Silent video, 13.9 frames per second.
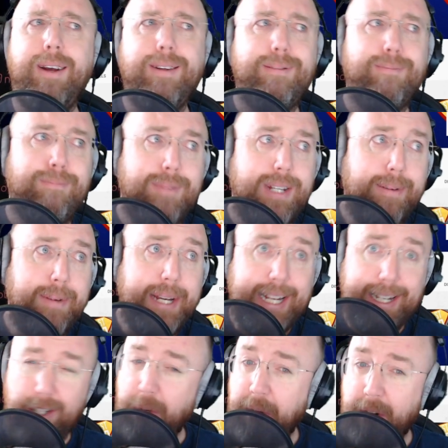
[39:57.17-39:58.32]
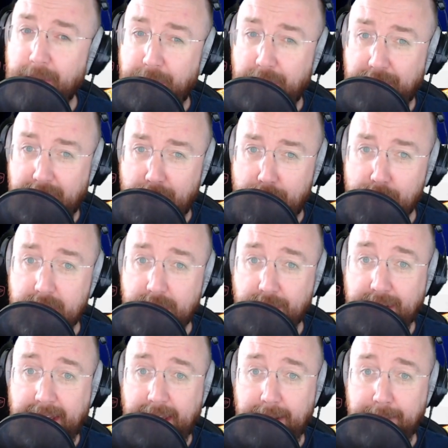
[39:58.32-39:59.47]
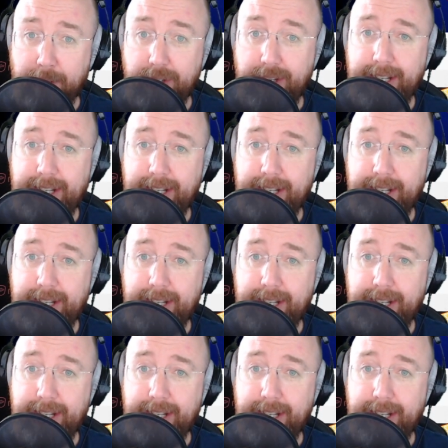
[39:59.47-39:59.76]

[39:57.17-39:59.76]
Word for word: Maybe 250, 300 campers.